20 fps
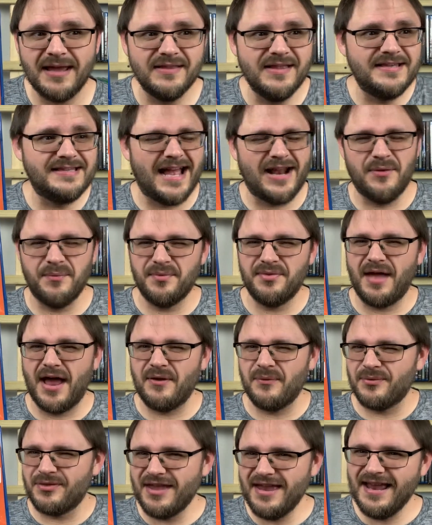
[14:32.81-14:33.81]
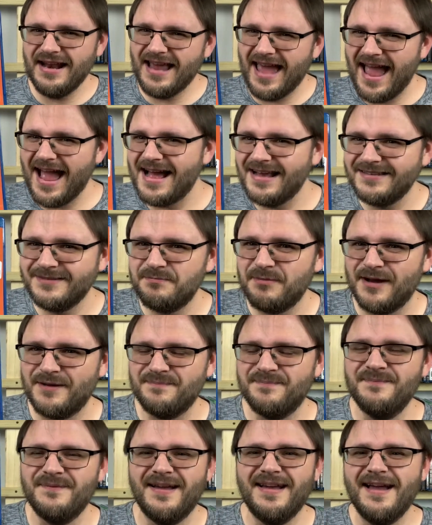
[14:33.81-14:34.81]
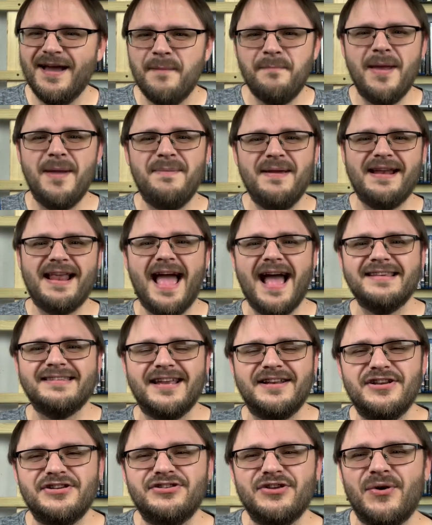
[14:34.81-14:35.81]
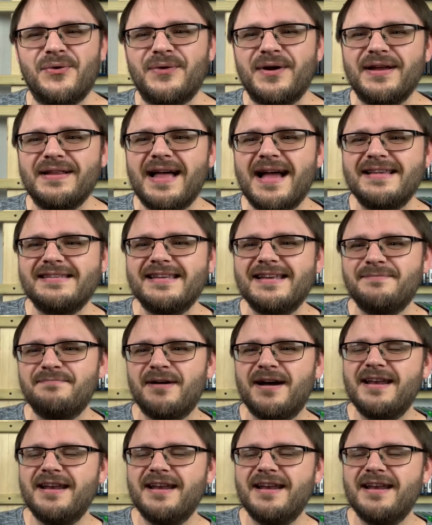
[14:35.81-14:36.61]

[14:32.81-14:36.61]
At least I don't think it has, but maybe it has and I just don't realize it.